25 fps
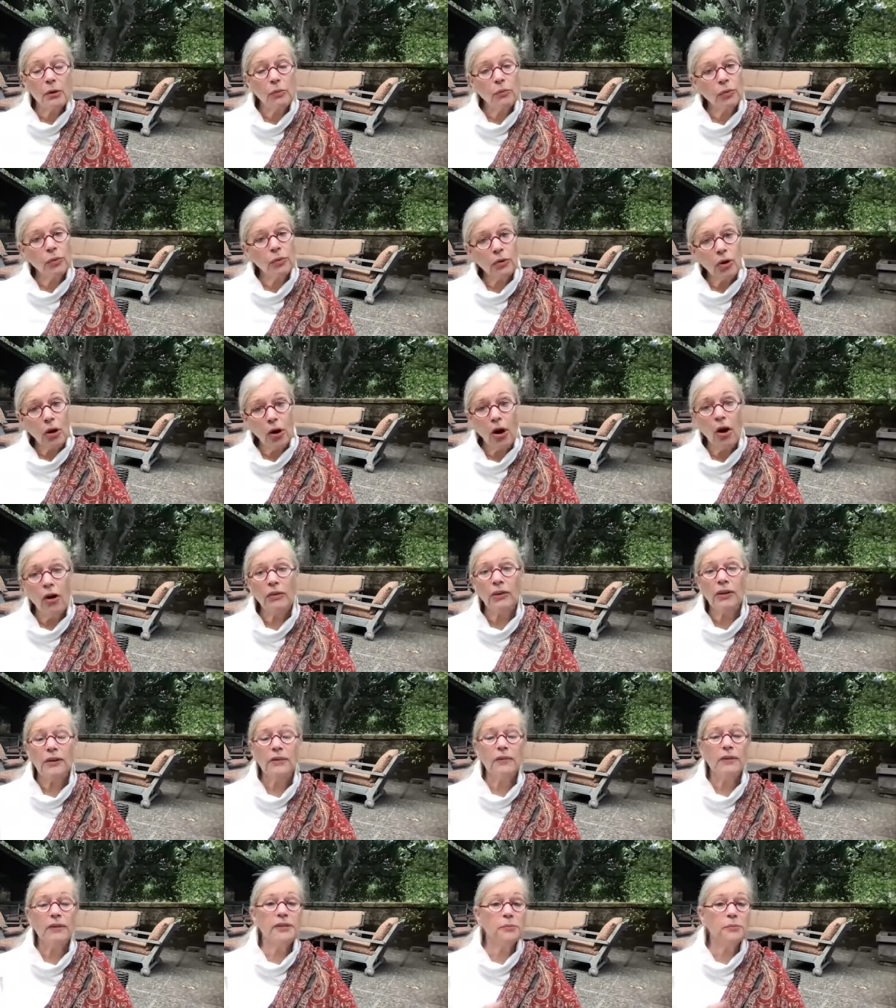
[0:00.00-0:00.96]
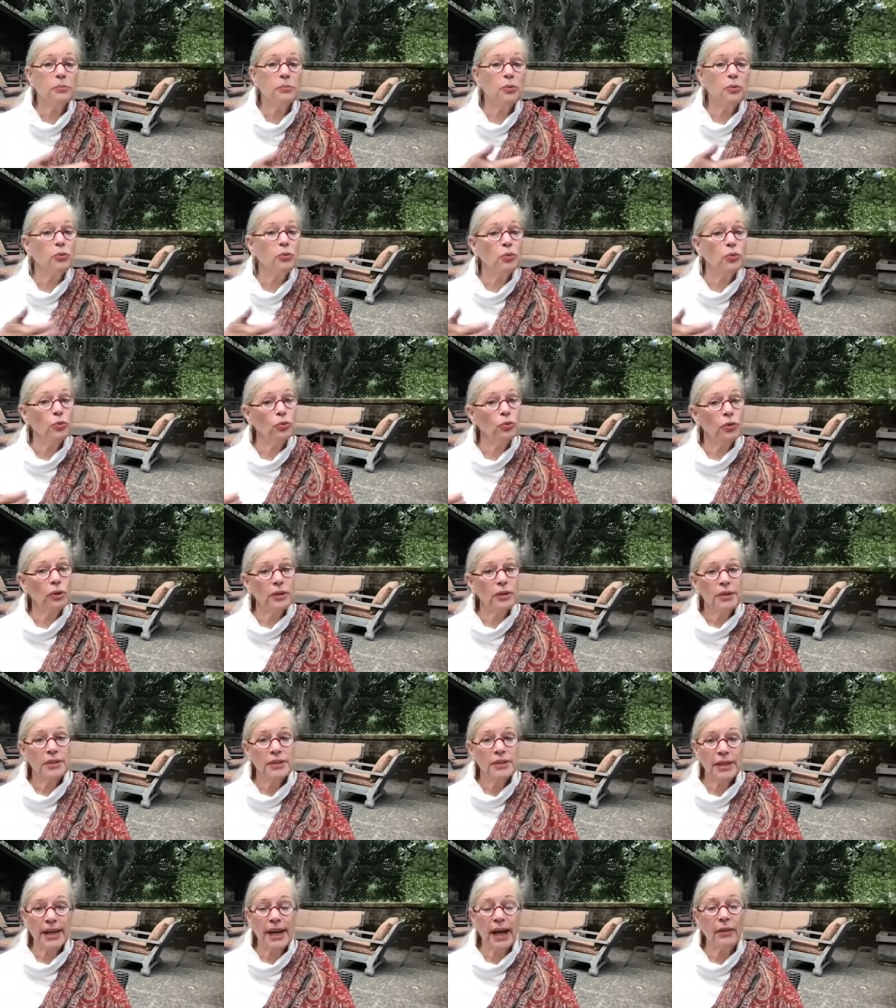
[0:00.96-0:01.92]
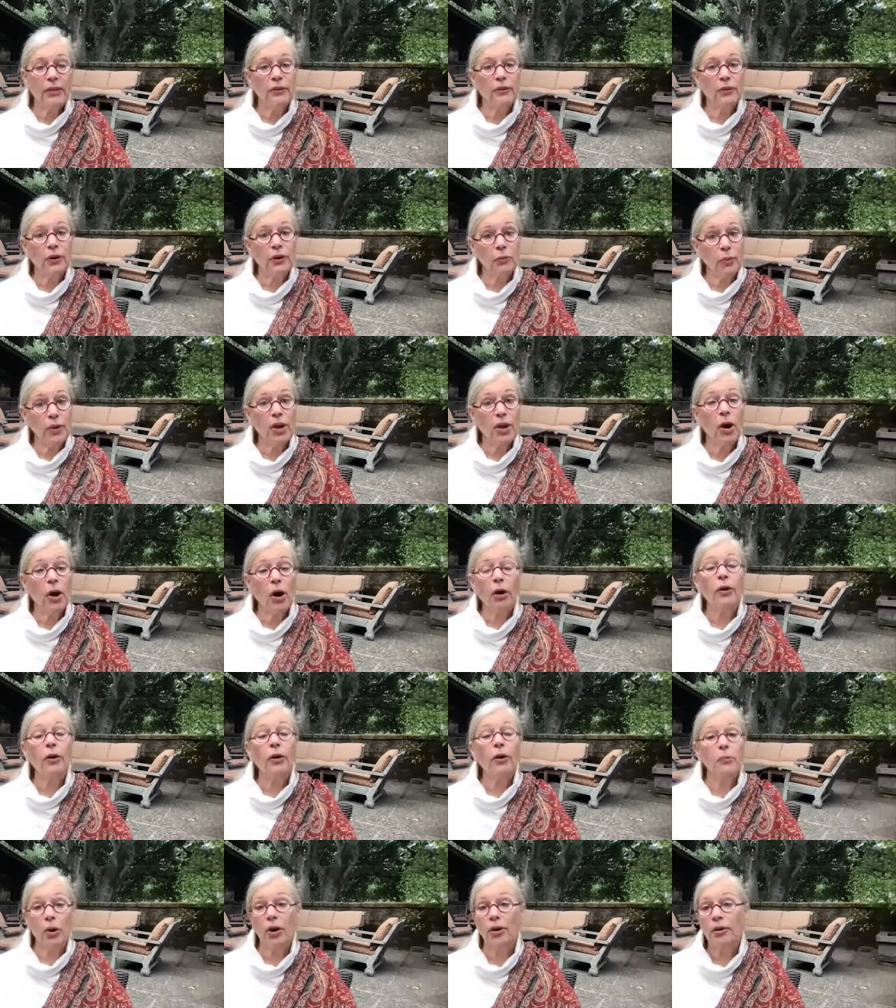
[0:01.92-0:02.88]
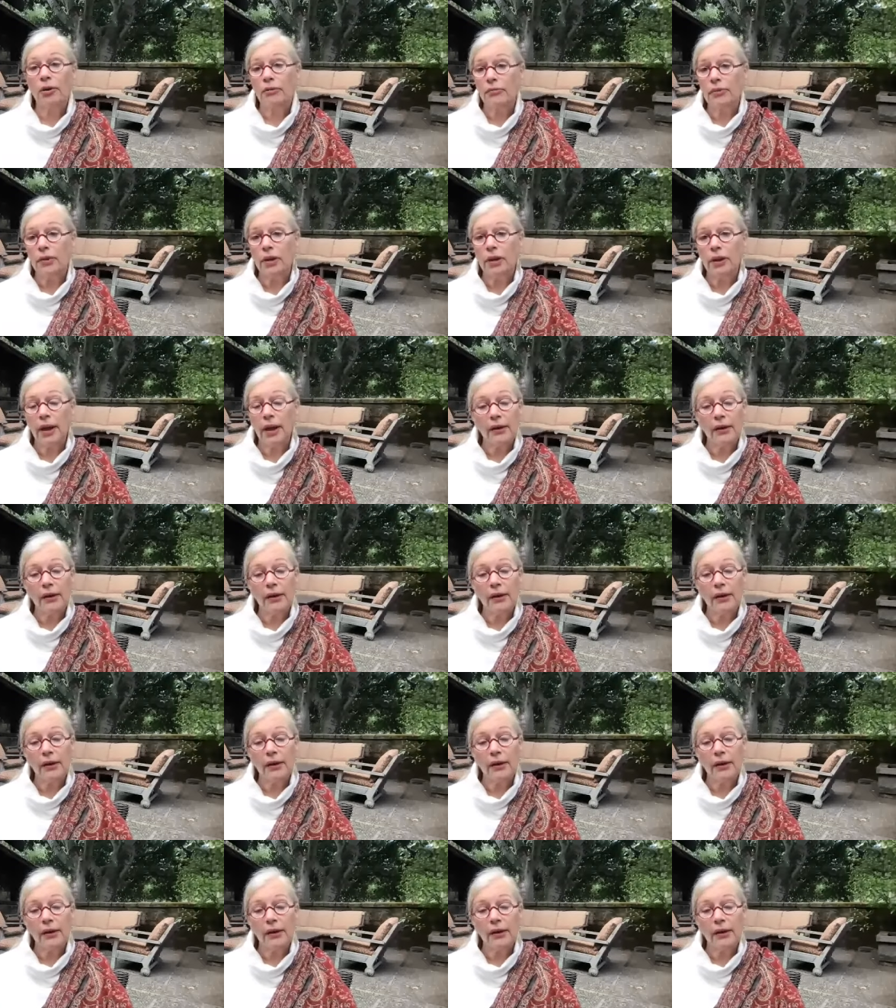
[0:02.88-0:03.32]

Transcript: We're all in this pool together and we are a part of it.